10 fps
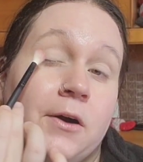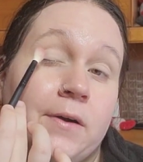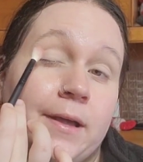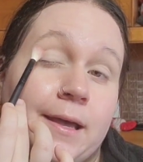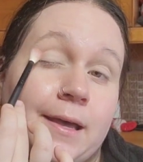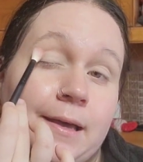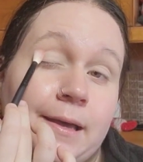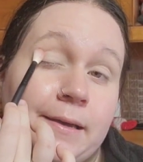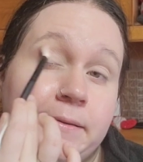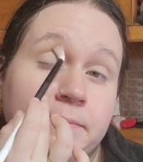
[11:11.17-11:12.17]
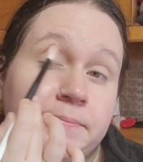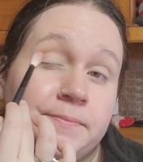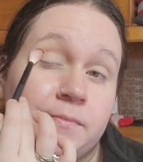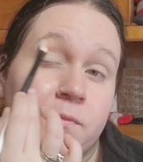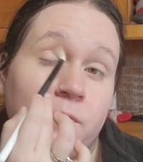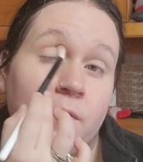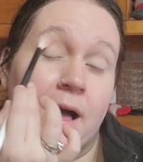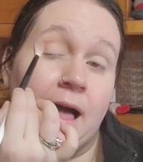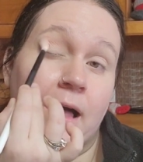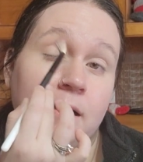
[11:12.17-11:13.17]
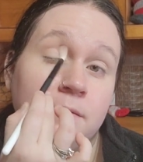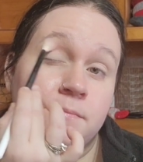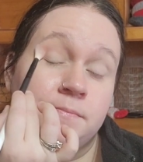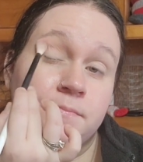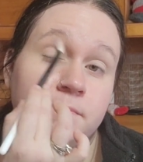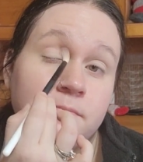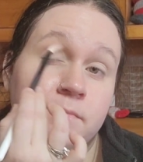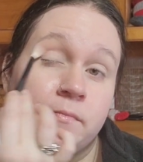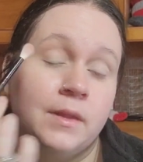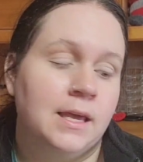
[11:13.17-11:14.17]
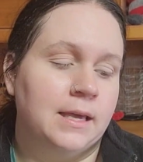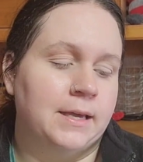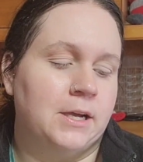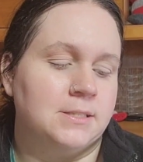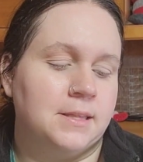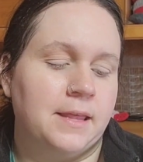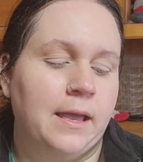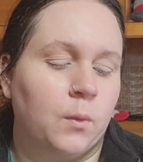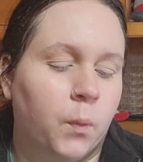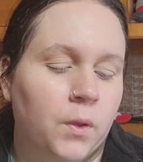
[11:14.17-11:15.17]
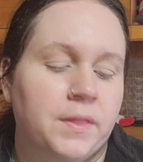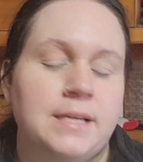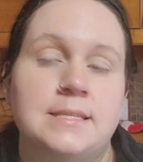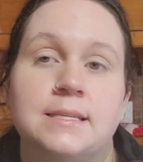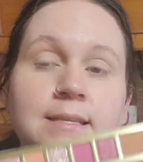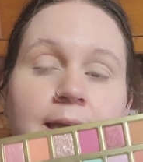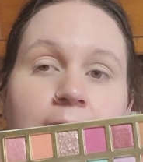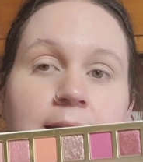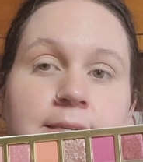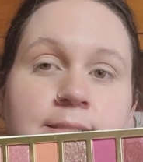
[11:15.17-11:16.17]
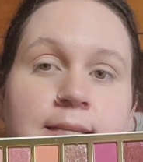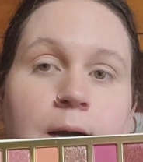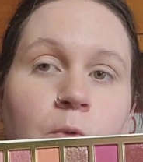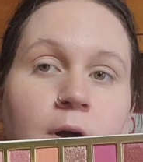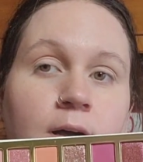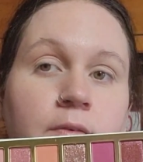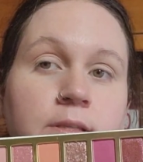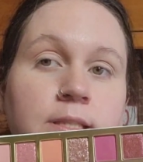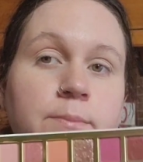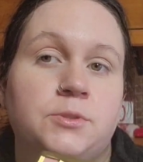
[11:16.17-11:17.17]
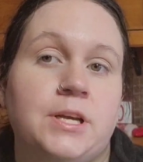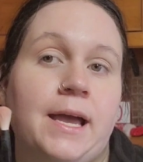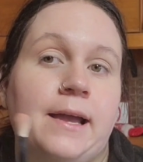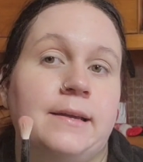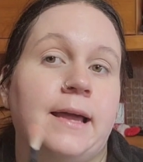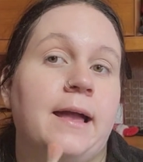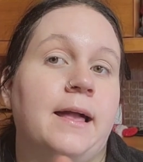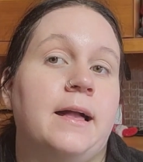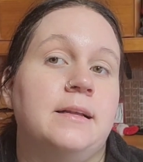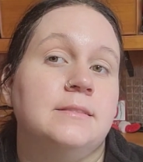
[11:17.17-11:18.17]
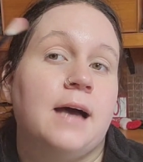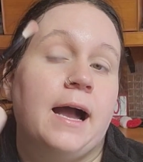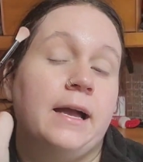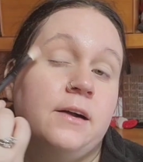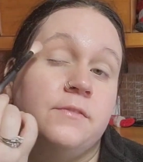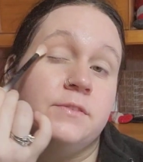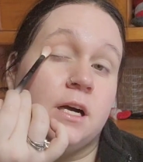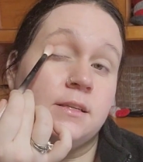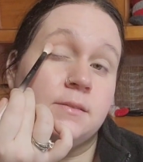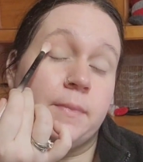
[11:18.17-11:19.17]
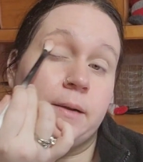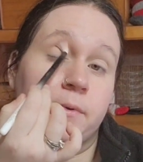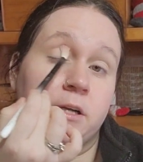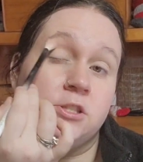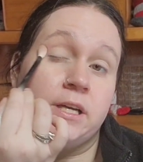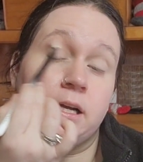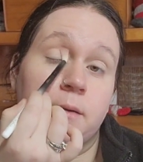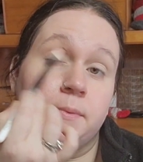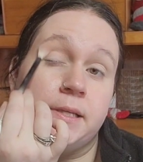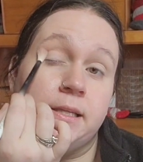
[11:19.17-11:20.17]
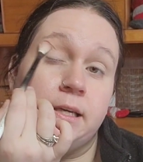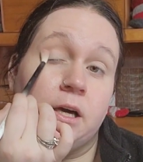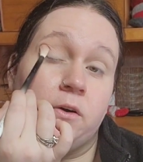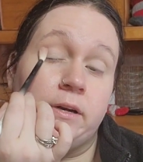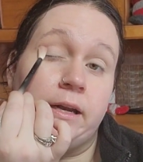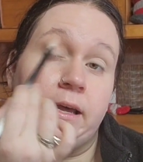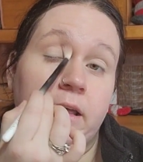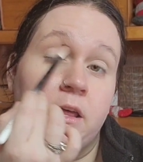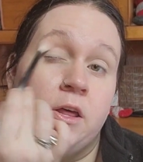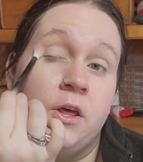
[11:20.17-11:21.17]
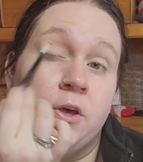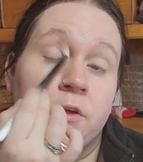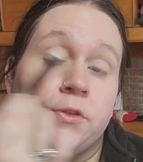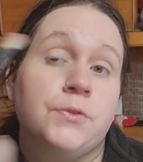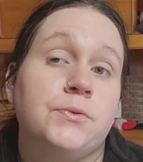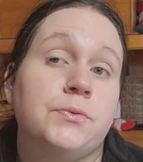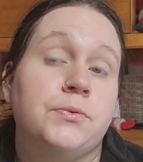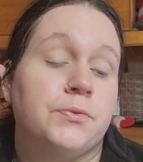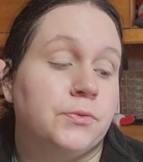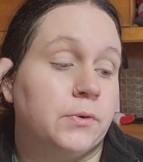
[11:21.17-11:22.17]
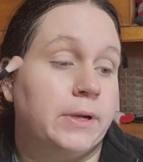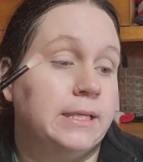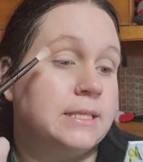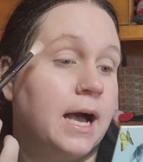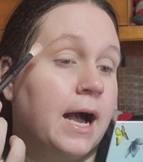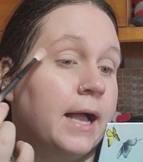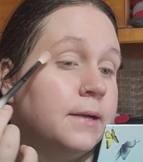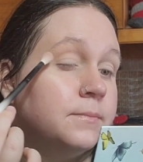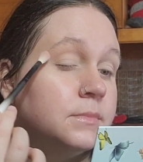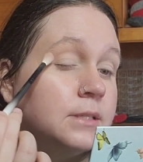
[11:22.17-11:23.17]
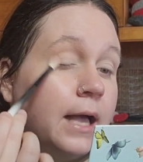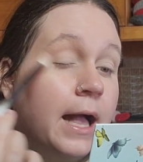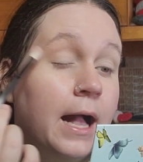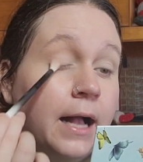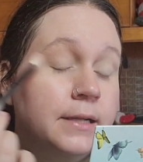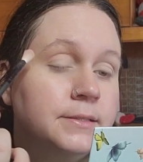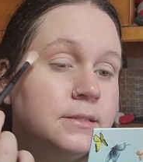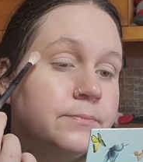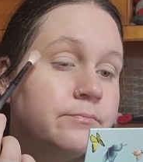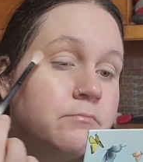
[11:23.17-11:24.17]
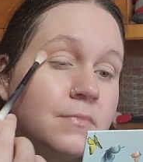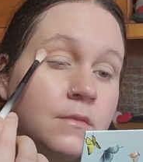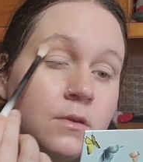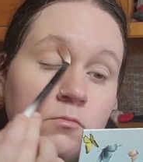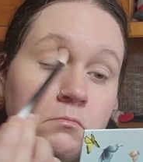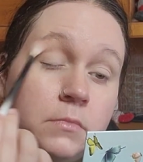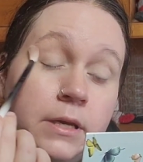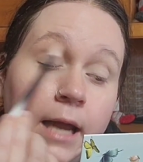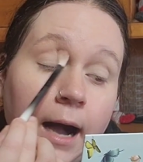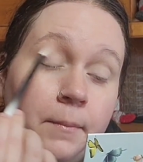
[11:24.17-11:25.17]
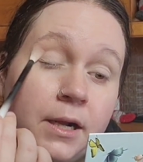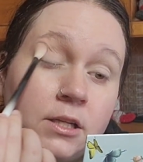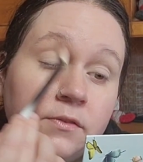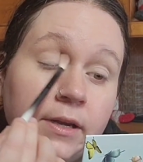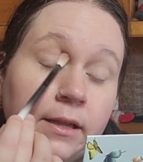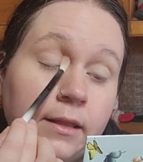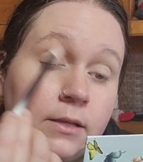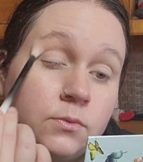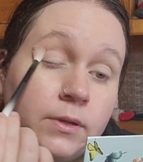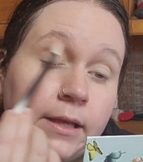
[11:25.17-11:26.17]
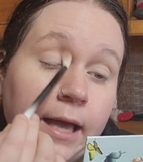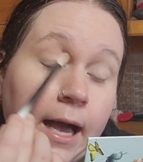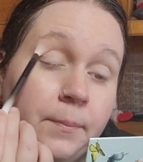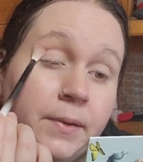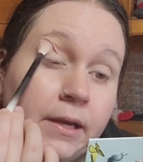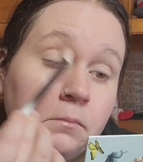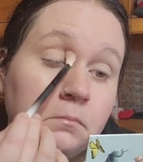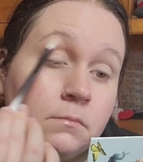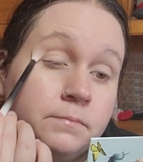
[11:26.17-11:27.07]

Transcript: Okay. Well, here's the thing. This is like a somewhat of a deep shade, and I have dunked my brush in, completely coated it 3 times, and not much of anything's really happening.